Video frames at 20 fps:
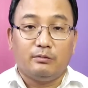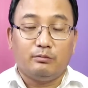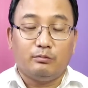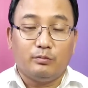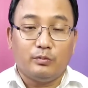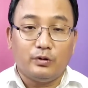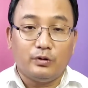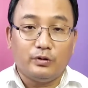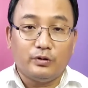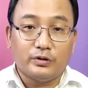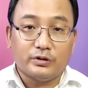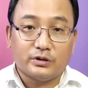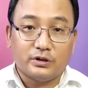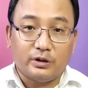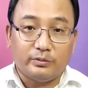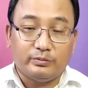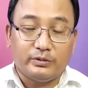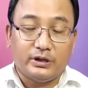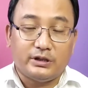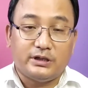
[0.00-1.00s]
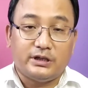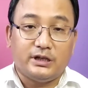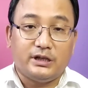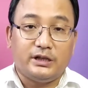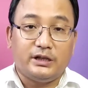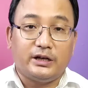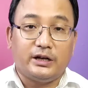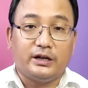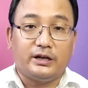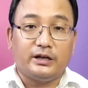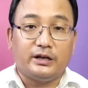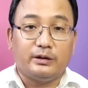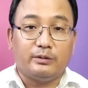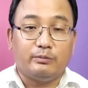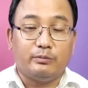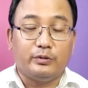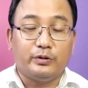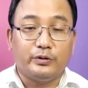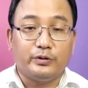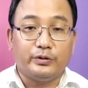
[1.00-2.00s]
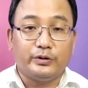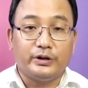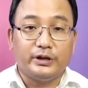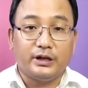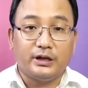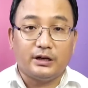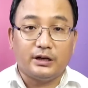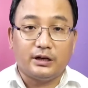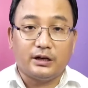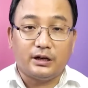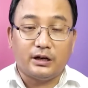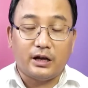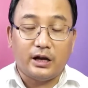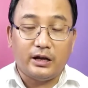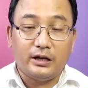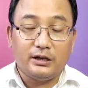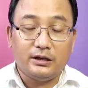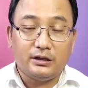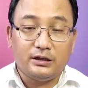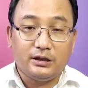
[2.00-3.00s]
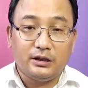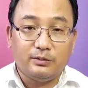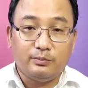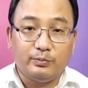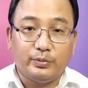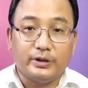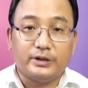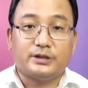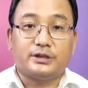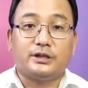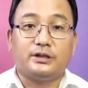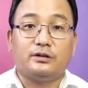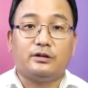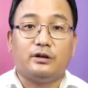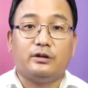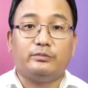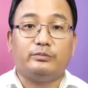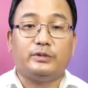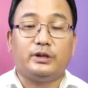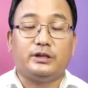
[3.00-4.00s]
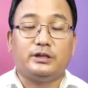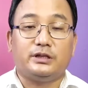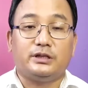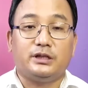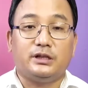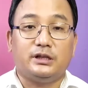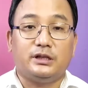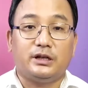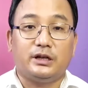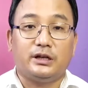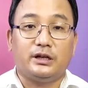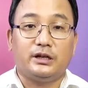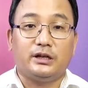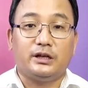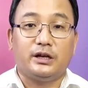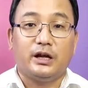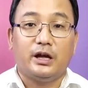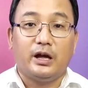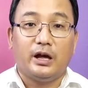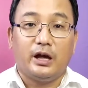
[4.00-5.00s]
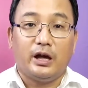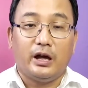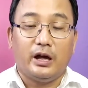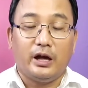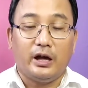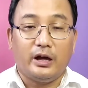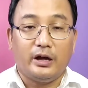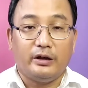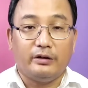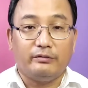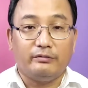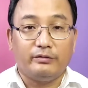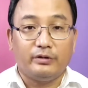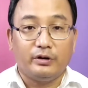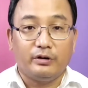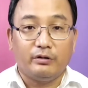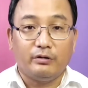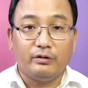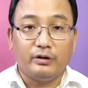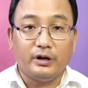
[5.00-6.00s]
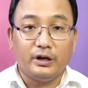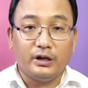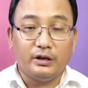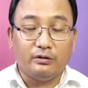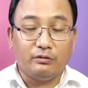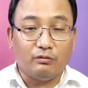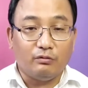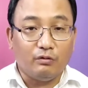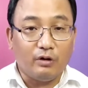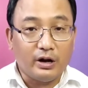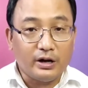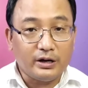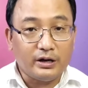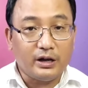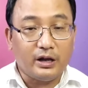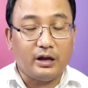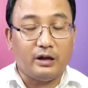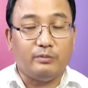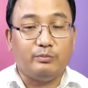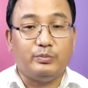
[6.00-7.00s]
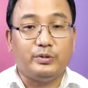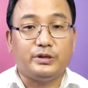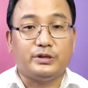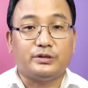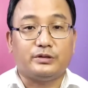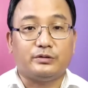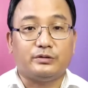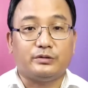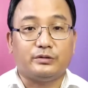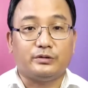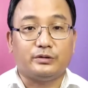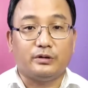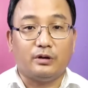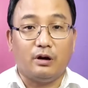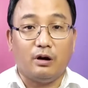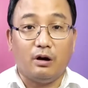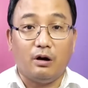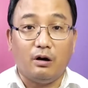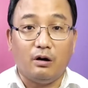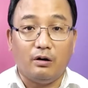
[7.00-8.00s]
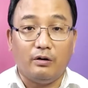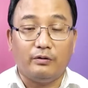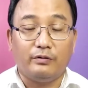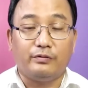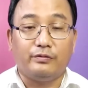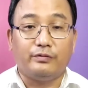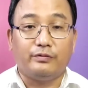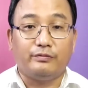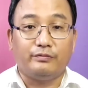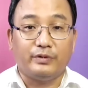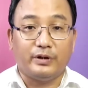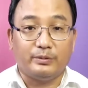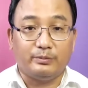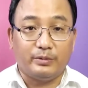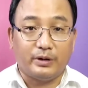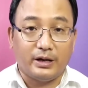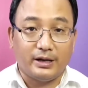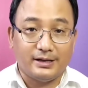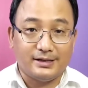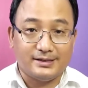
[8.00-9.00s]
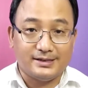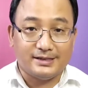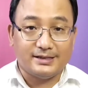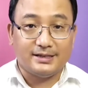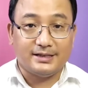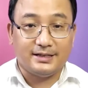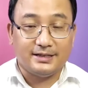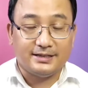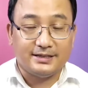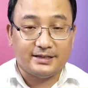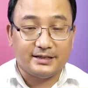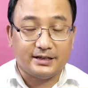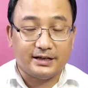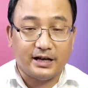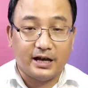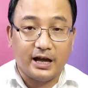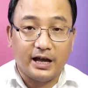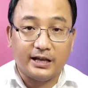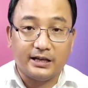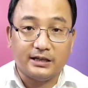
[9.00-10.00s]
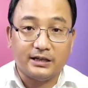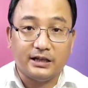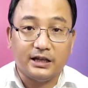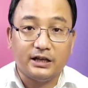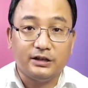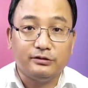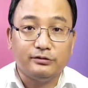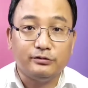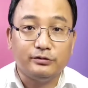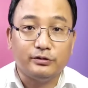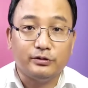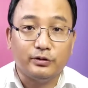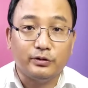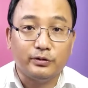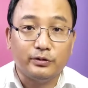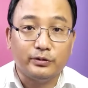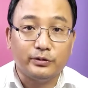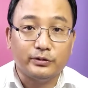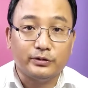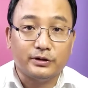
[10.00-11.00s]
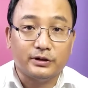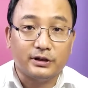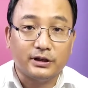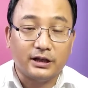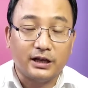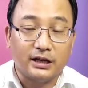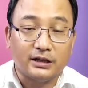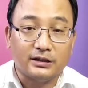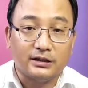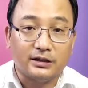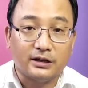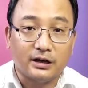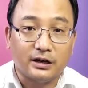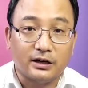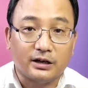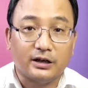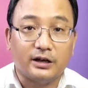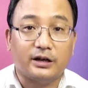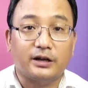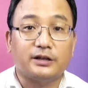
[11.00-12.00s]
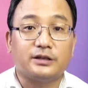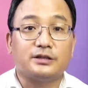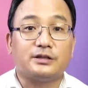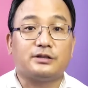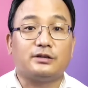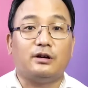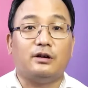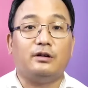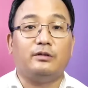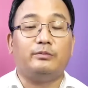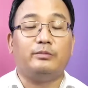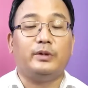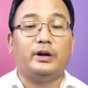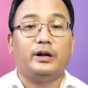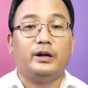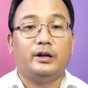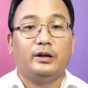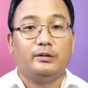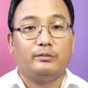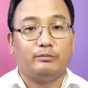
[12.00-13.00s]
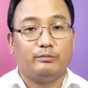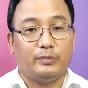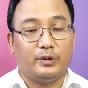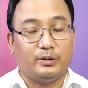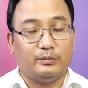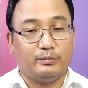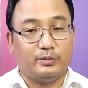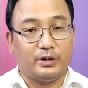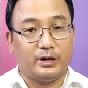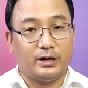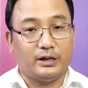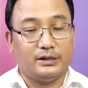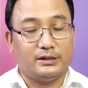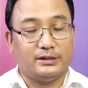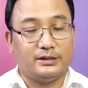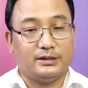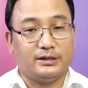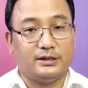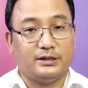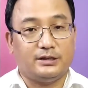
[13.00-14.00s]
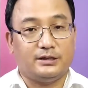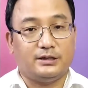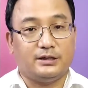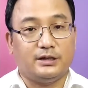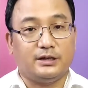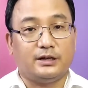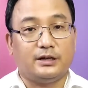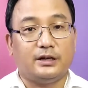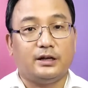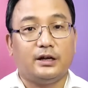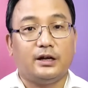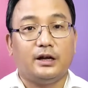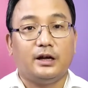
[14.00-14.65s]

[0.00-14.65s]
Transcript: most of the children, more than 90% of the children, have only one episode of febrile seizure, and they do not get recurrence of febrile seizure.